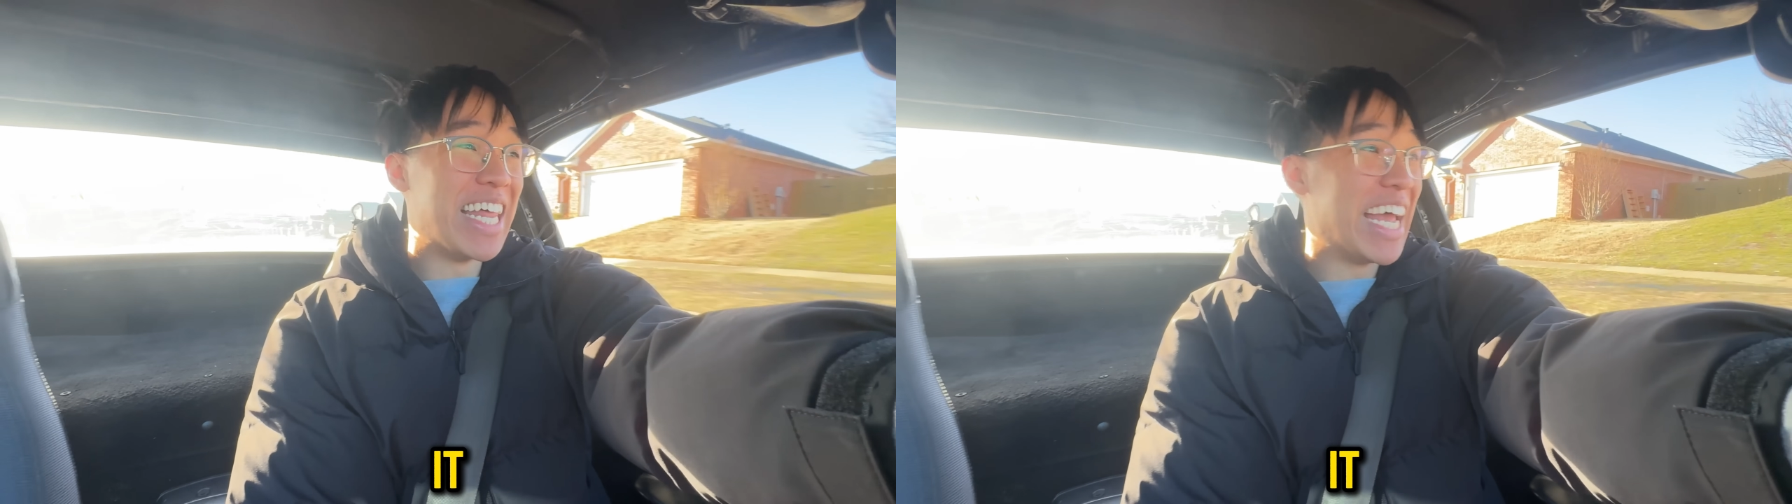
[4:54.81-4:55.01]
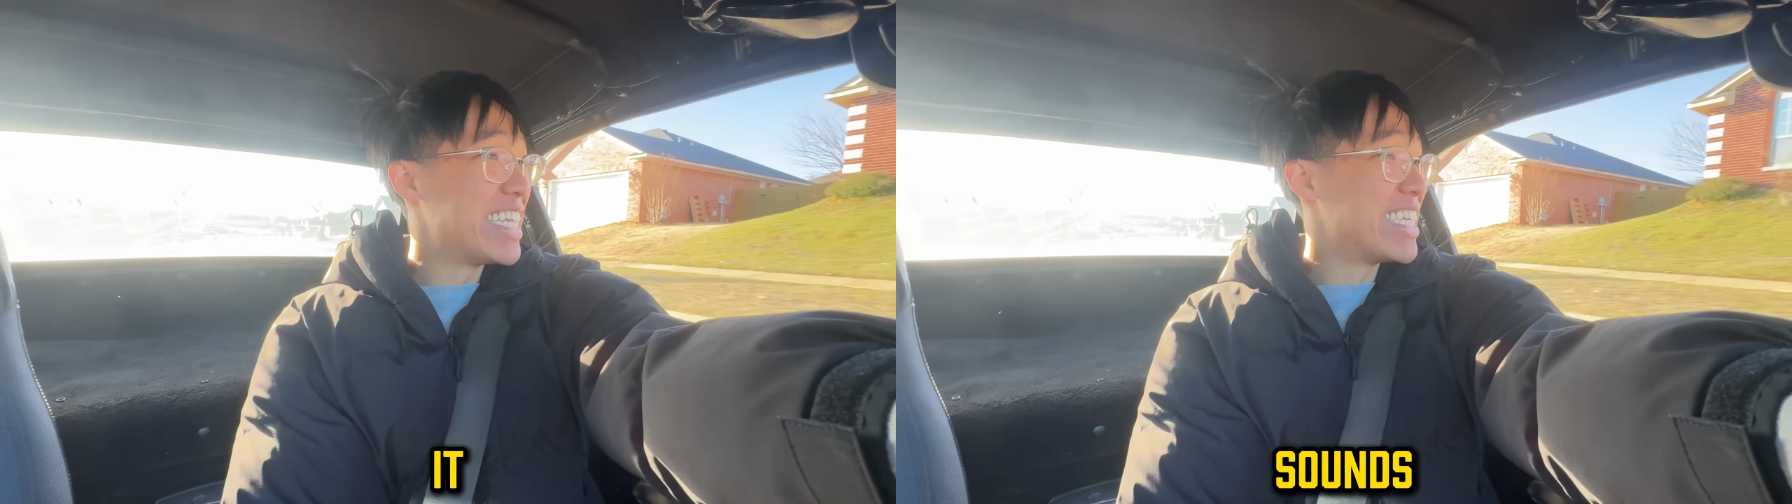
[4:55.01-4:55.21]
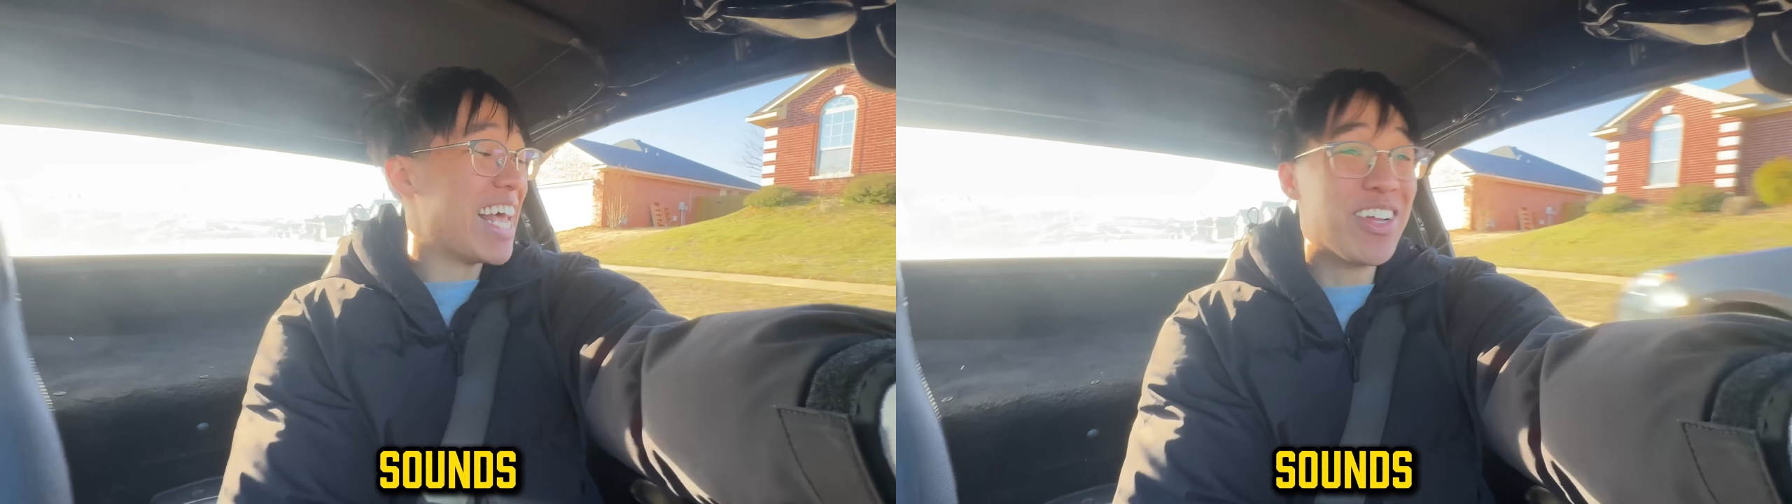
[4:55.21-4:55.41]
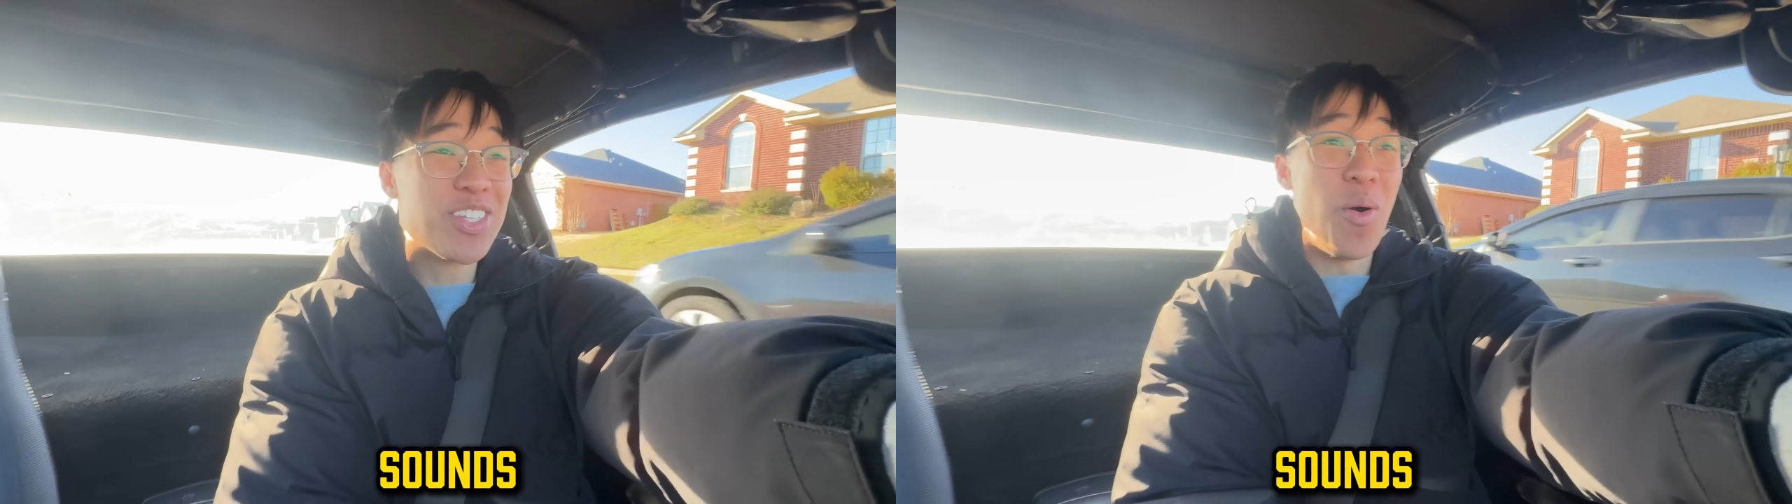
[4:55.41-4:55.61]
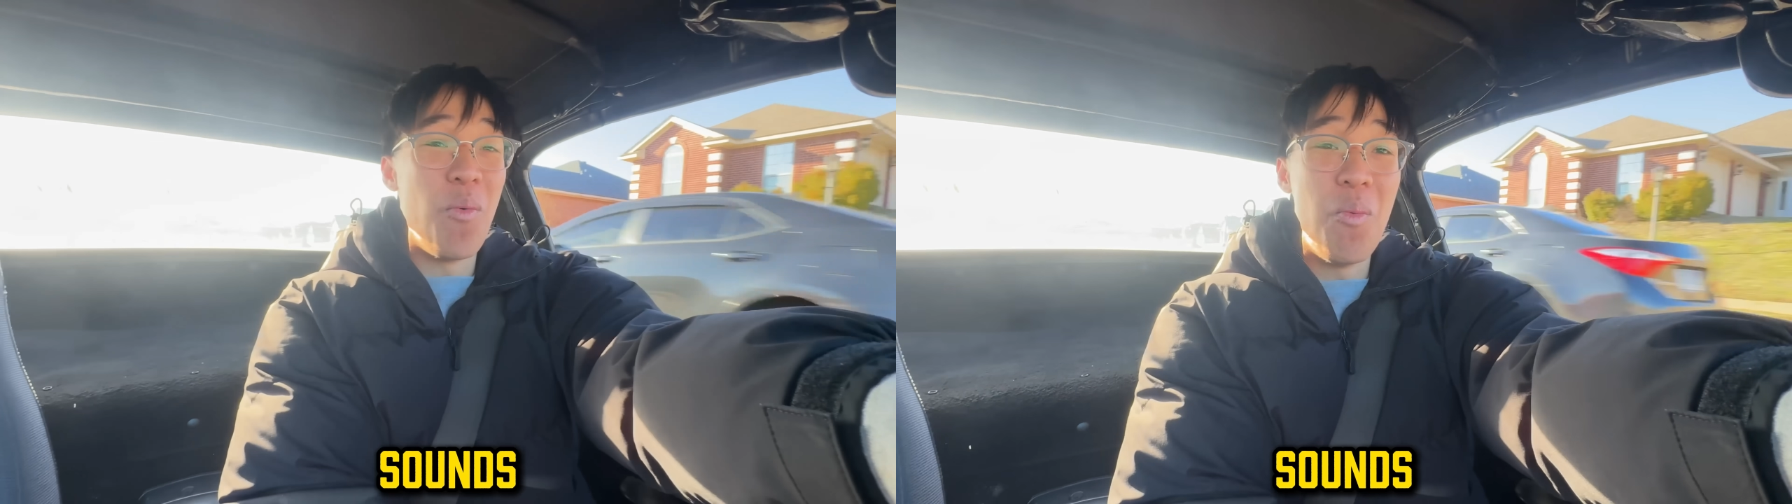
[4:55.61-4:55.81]
It sounds
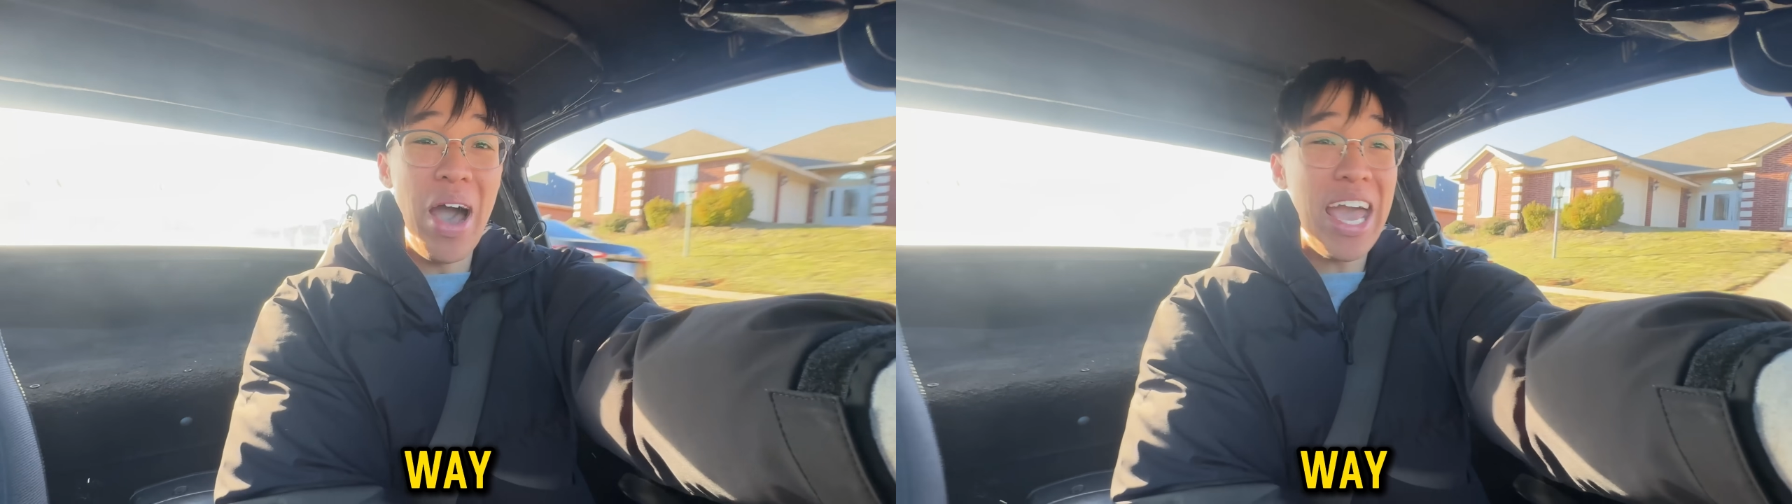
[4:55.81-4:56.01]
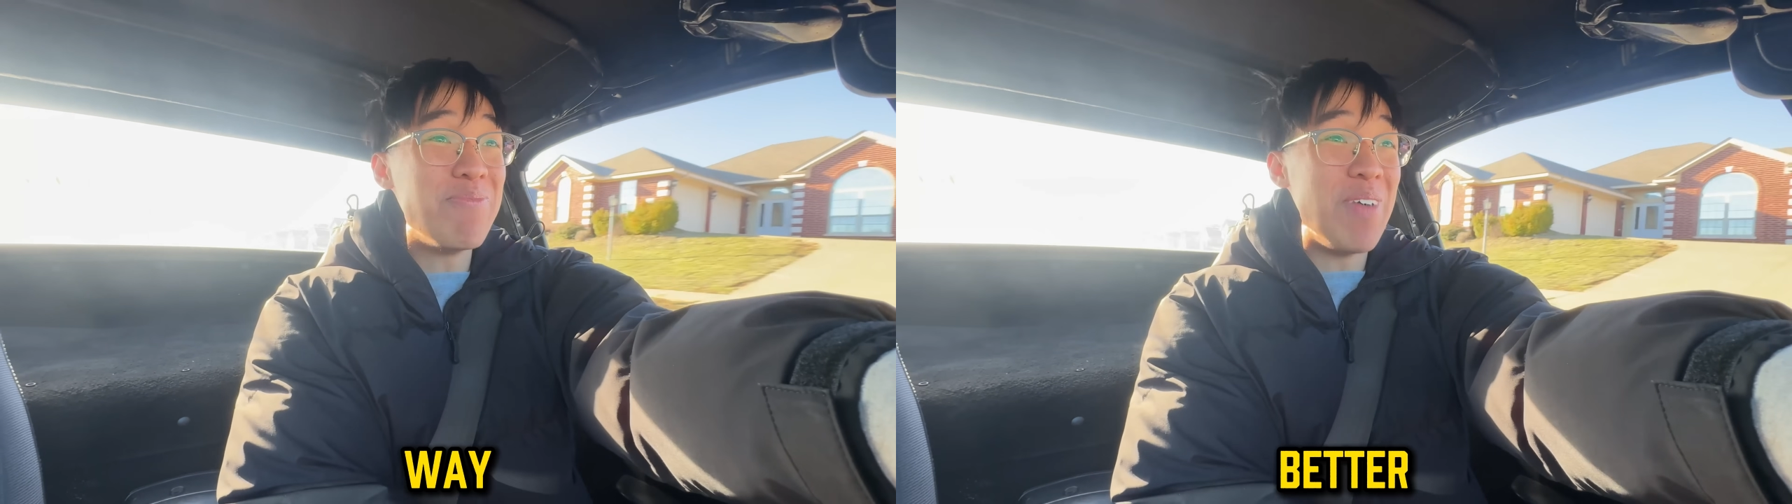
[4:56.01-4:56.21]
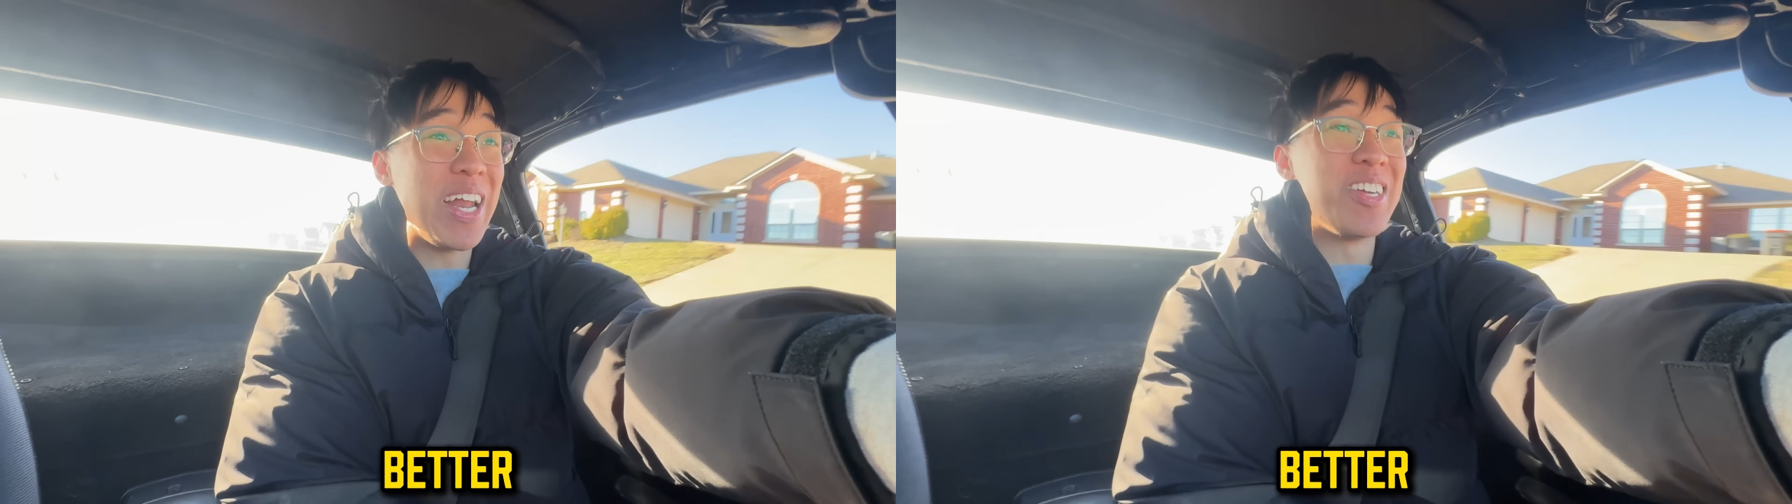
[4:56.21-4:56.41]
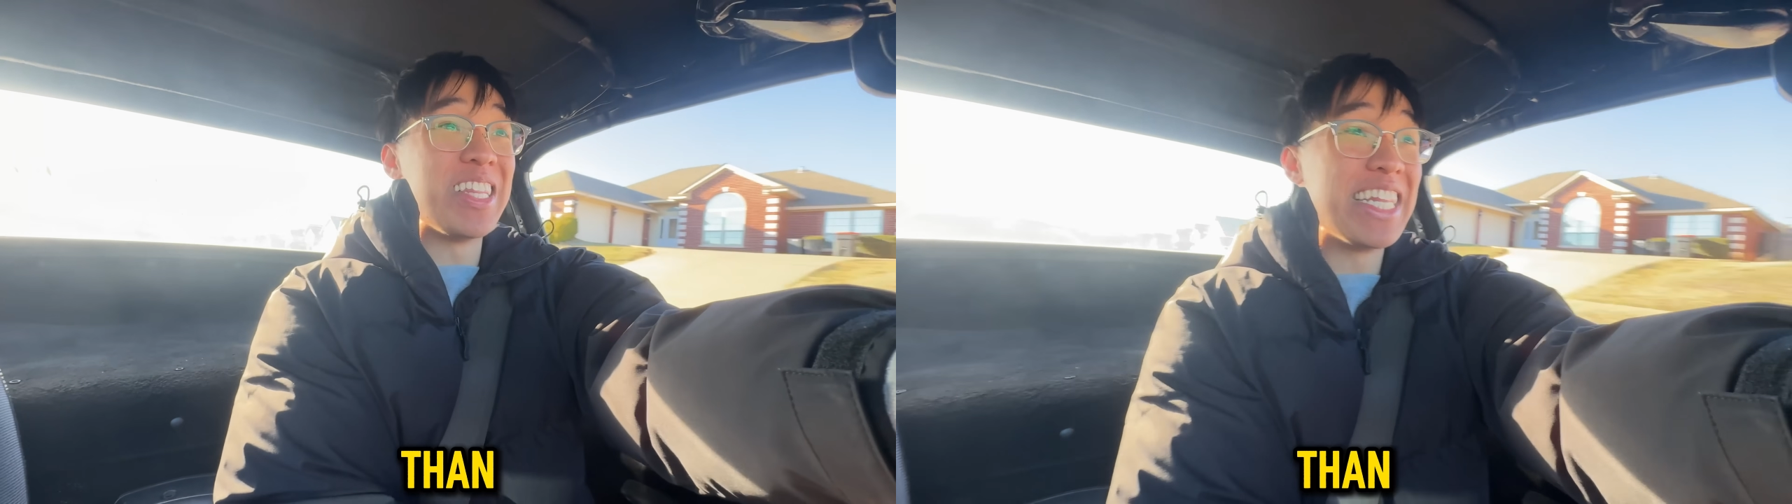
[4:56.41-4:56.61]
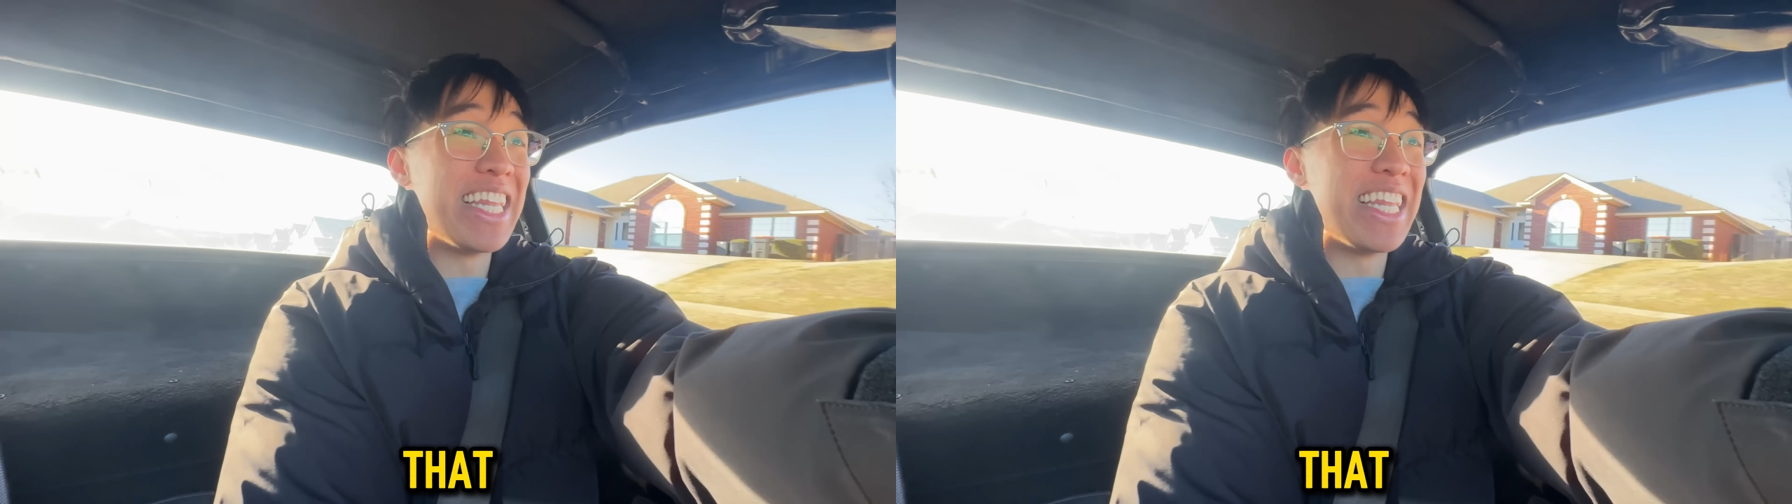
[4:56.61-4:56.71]
way better than